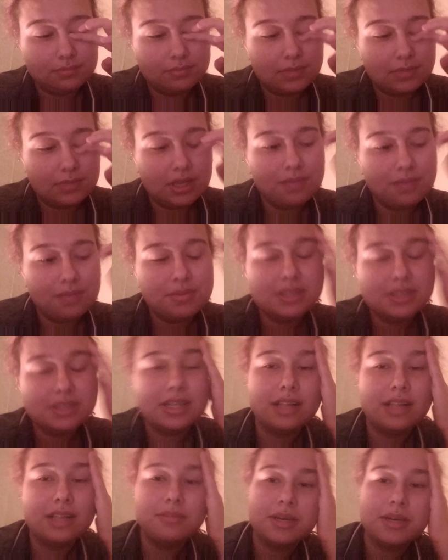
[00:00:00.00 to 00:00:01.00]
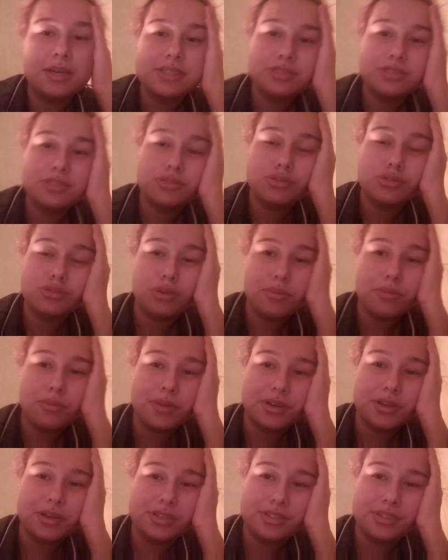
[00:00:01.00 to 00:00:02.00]
I miss Alabaster so
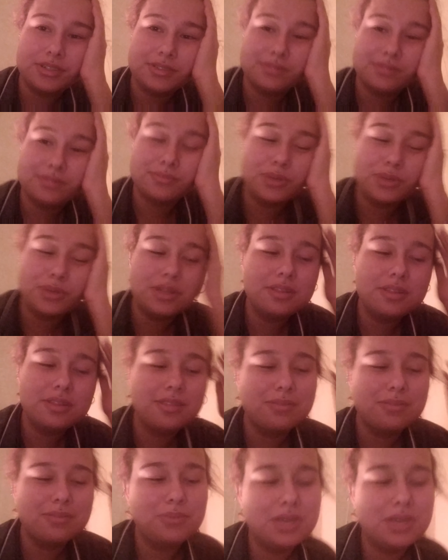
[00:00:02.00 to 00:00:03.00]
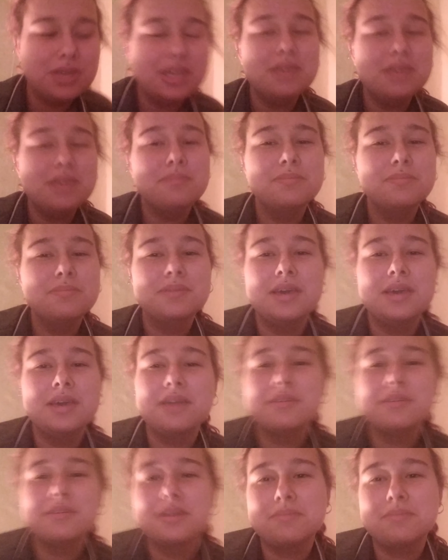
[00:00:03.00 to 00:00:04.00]
much. We keep
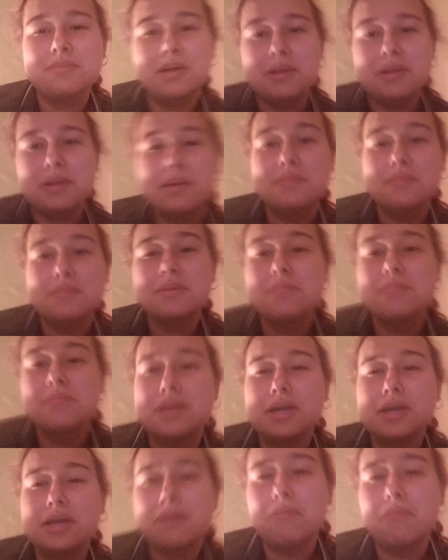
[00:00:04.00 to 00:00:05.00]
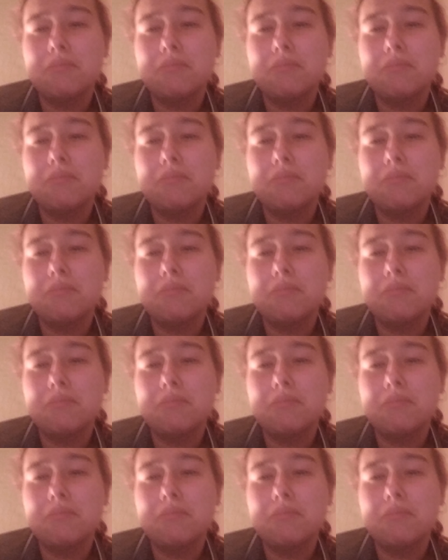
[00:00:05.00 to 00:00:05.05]
hearing about him and I'm like,